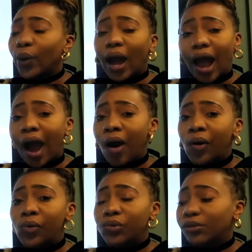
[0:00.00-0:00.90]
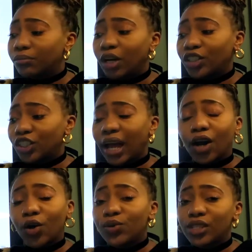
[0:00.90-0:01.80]
how much that
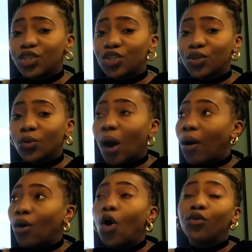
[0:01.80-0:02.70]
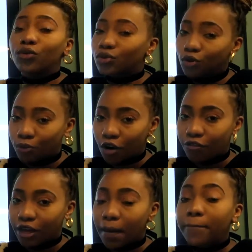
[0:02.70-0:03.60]
goes into our overall profit,